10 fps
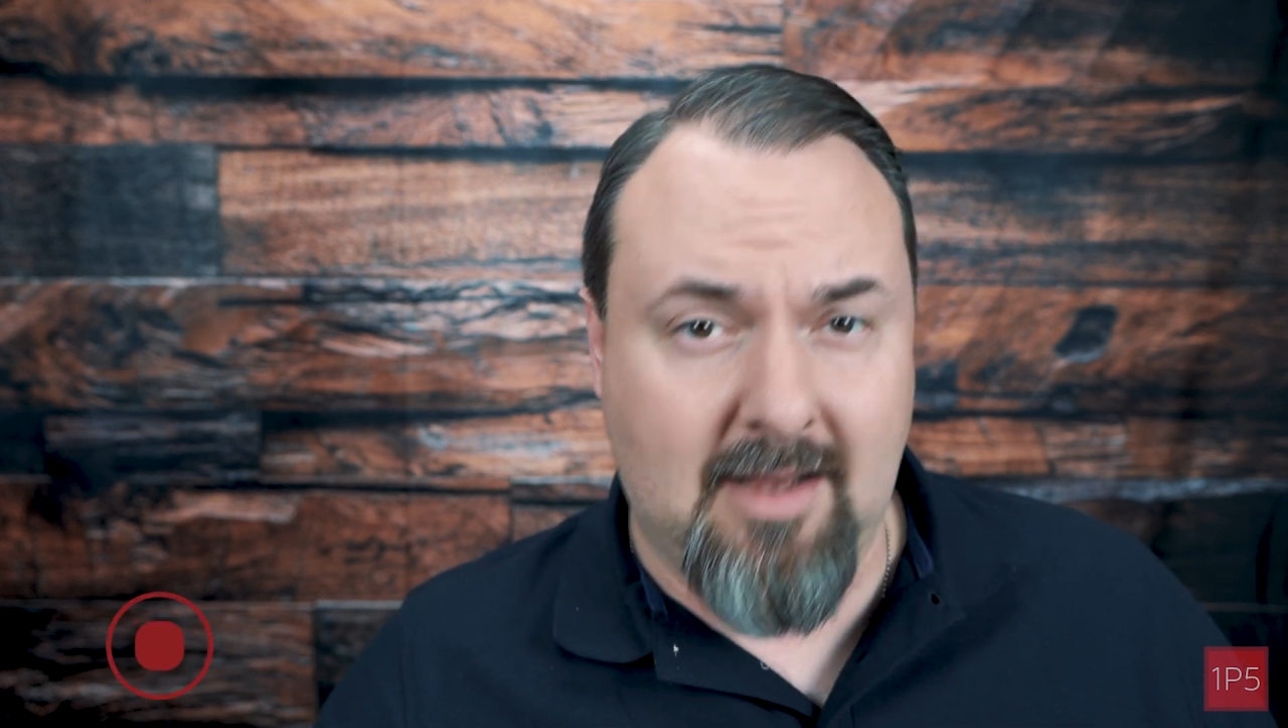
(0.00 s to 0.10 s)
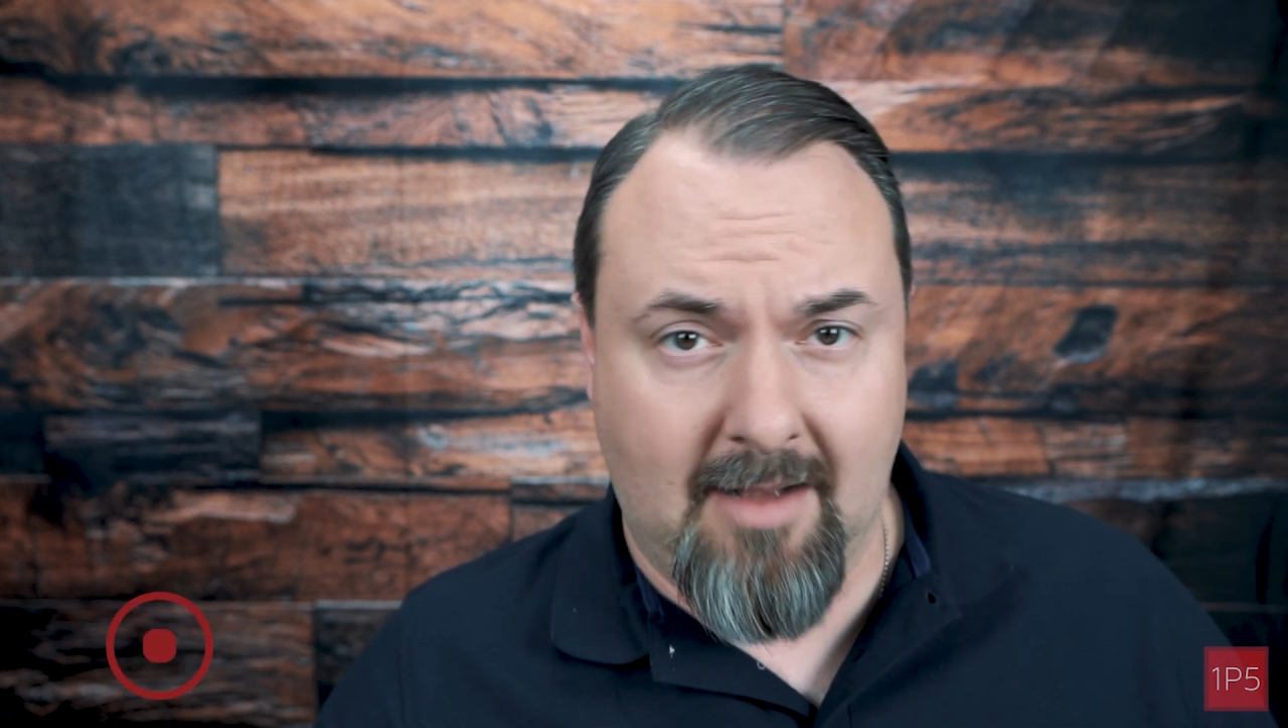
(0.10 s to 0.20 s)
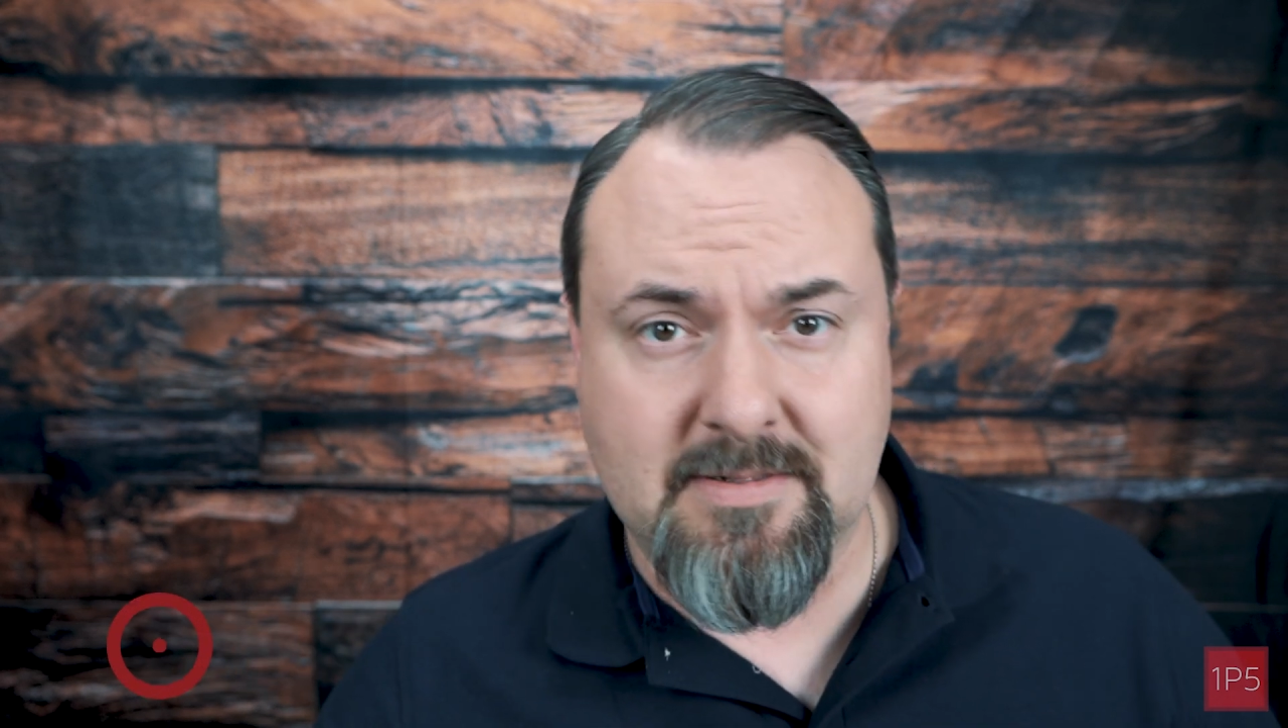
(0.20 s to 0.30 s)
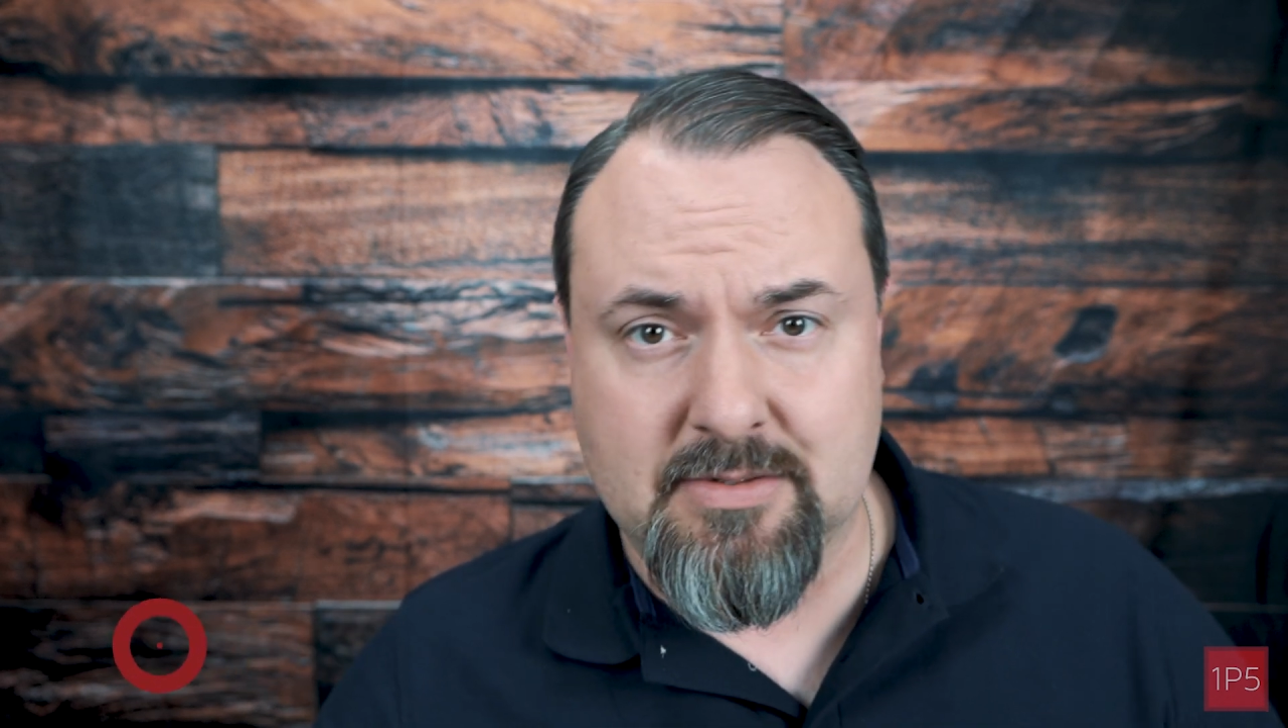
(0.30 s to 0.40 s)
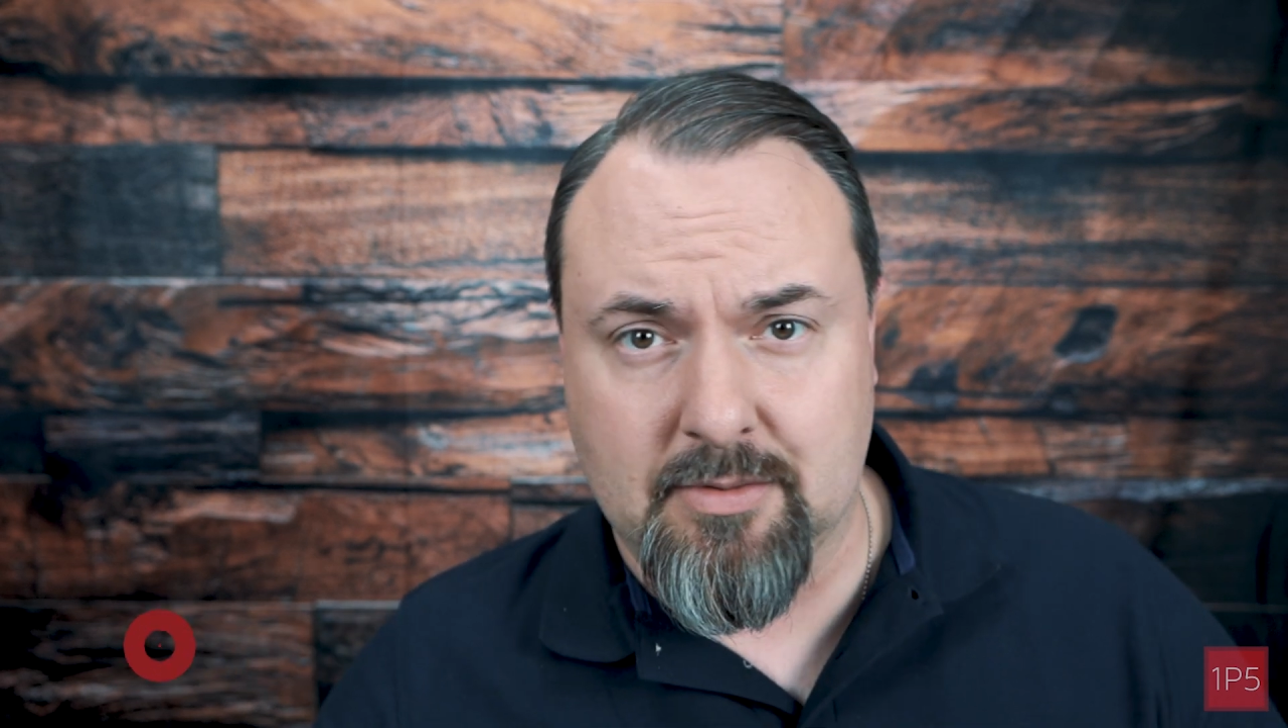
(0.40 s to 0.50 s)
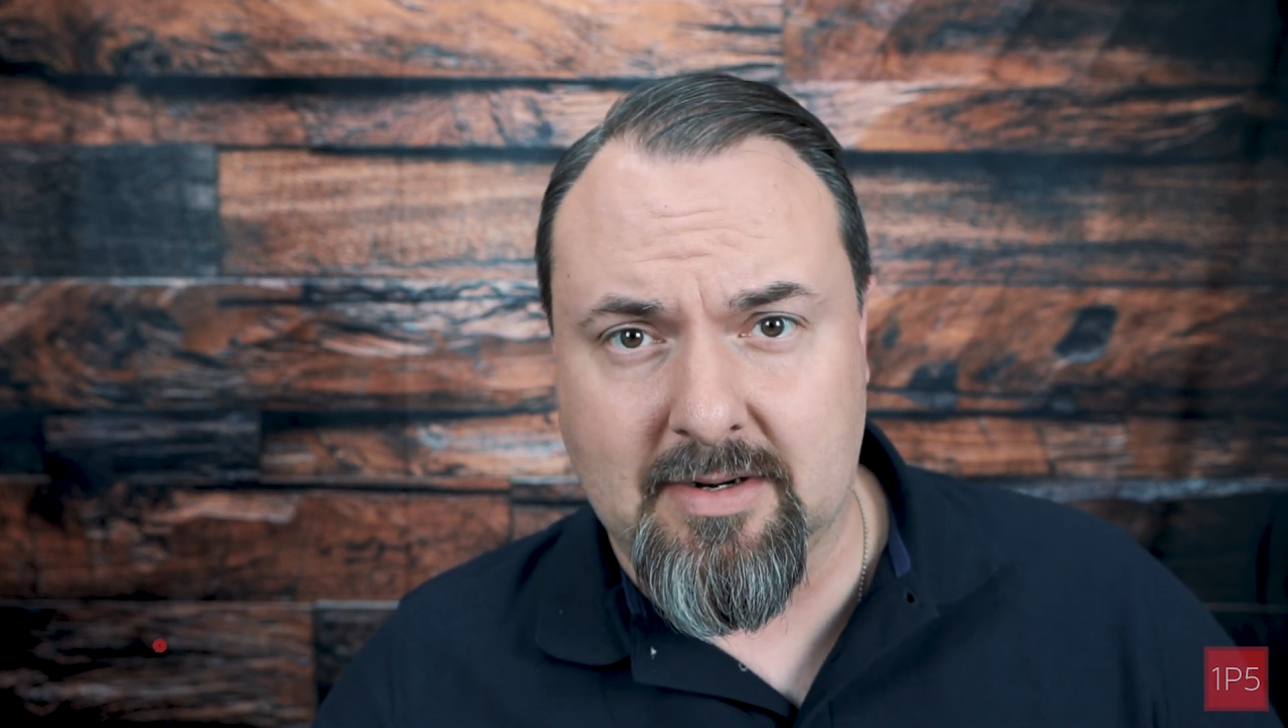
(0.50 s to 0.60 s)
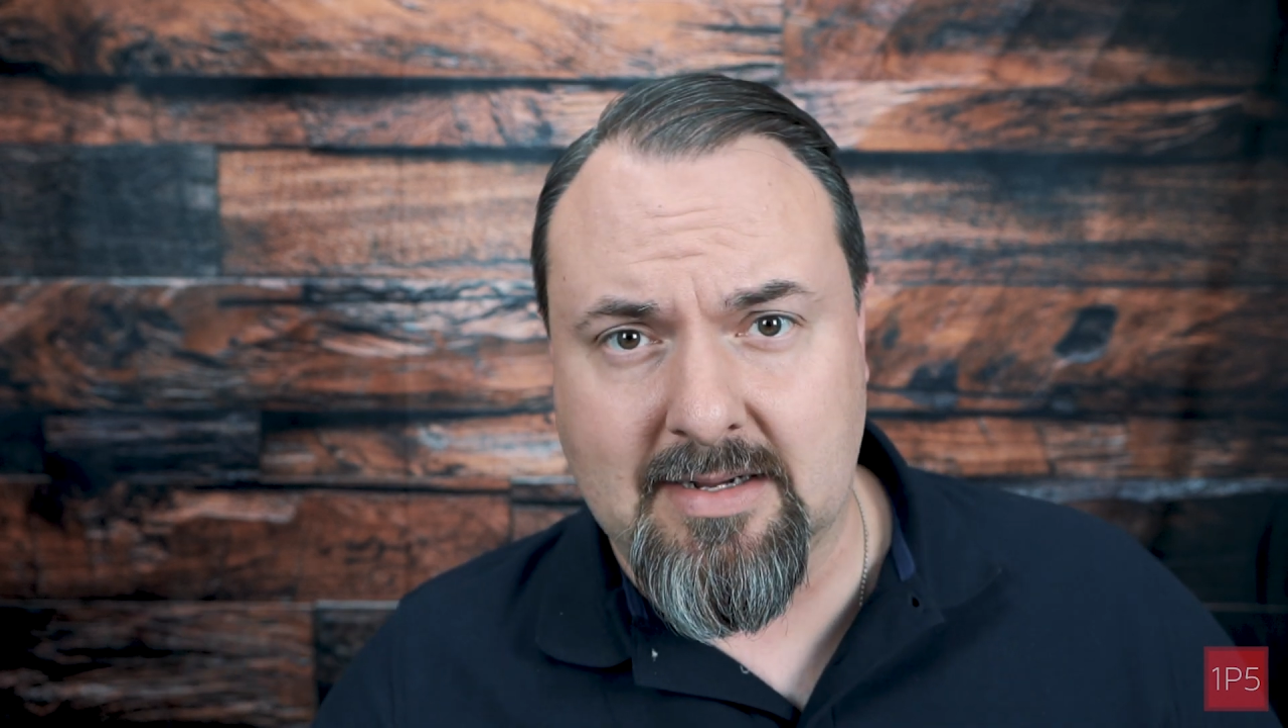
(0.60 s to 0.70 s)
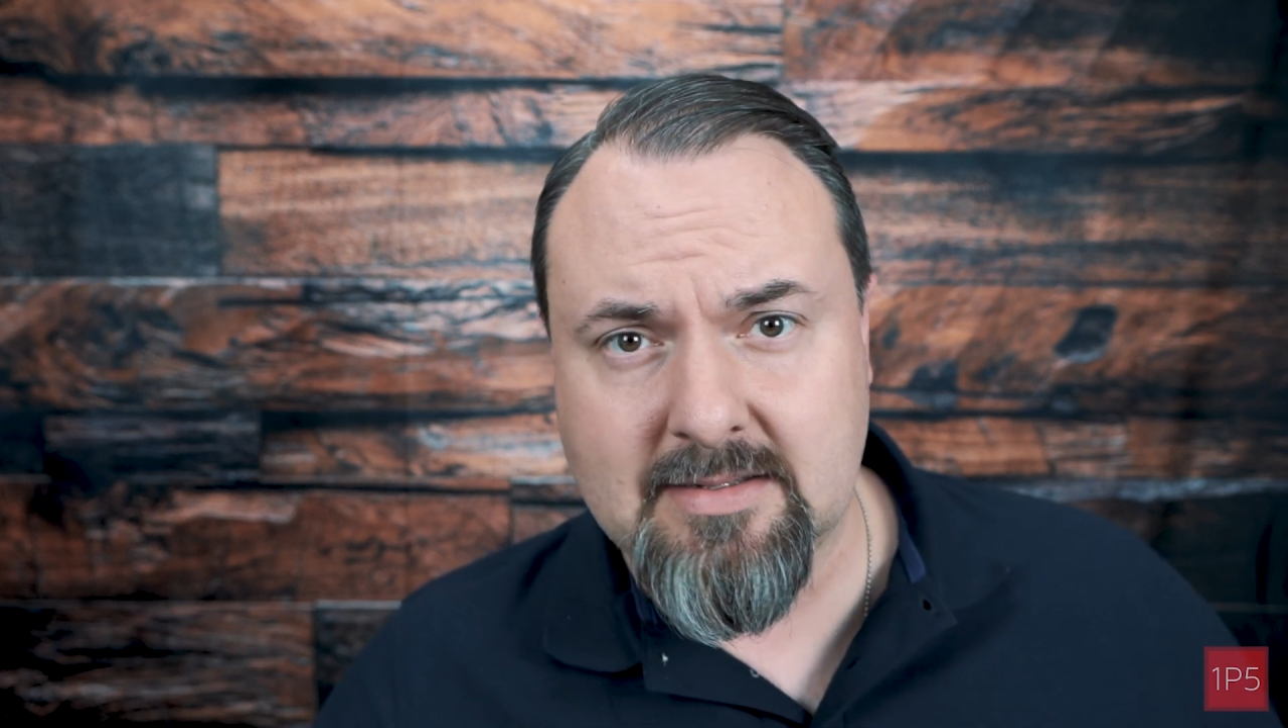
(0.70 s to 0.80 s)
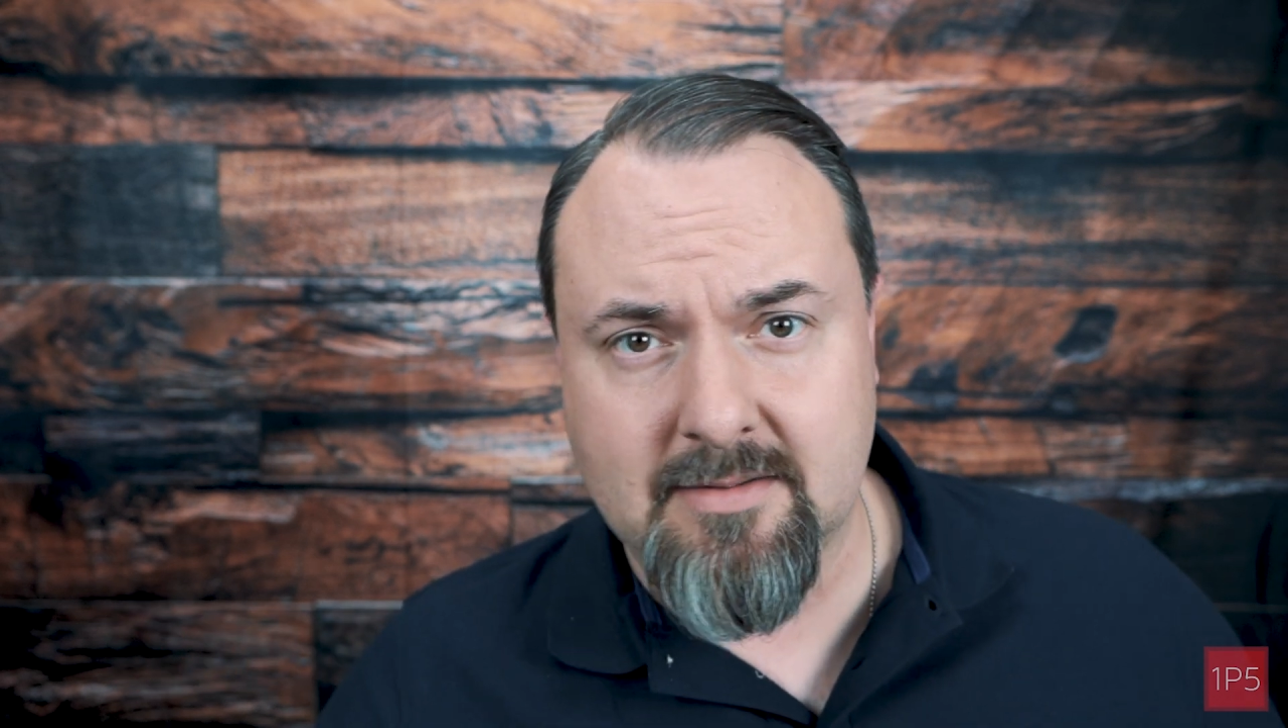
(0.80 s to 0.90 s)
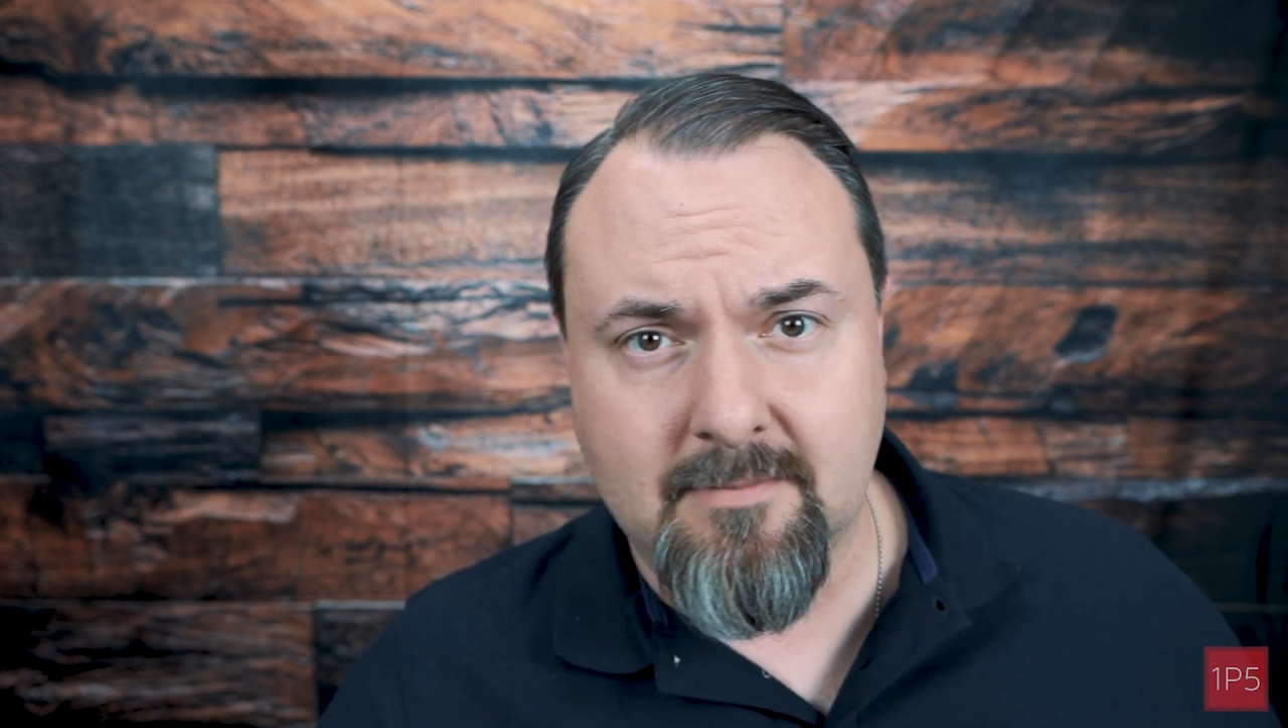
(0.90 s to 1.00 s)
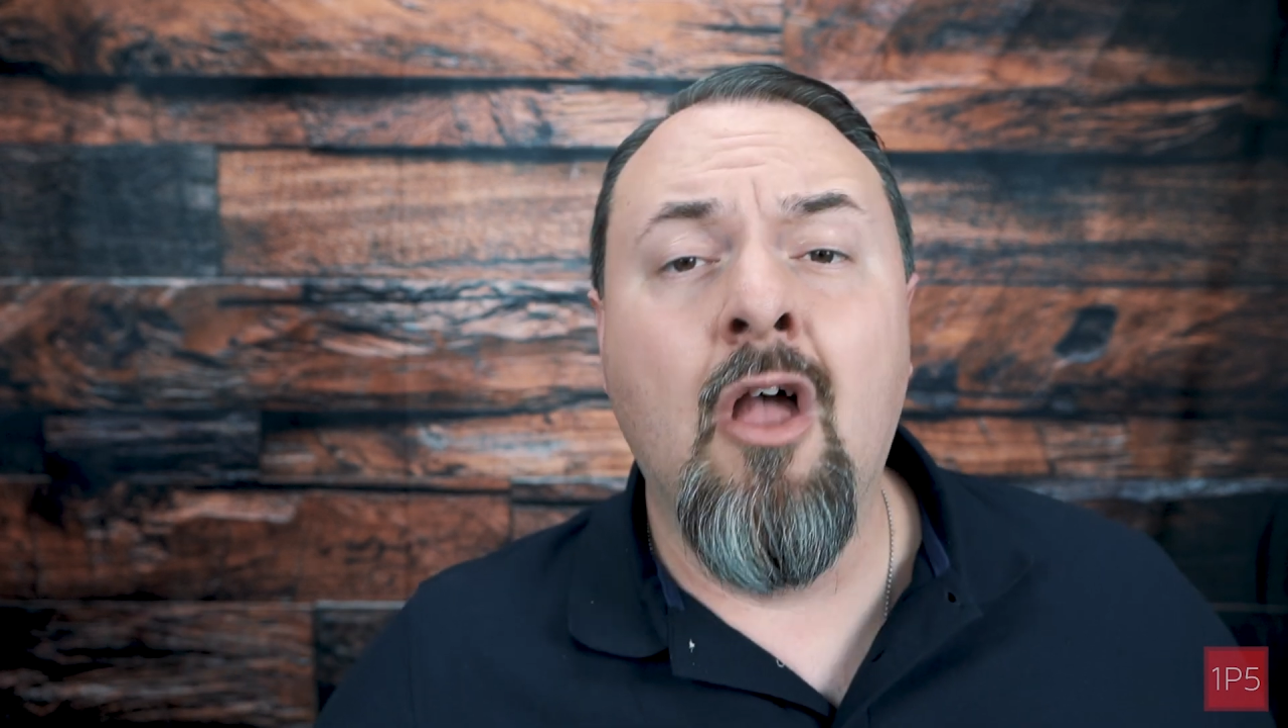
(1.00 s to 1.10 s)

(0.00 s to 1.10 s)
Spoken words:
top stories.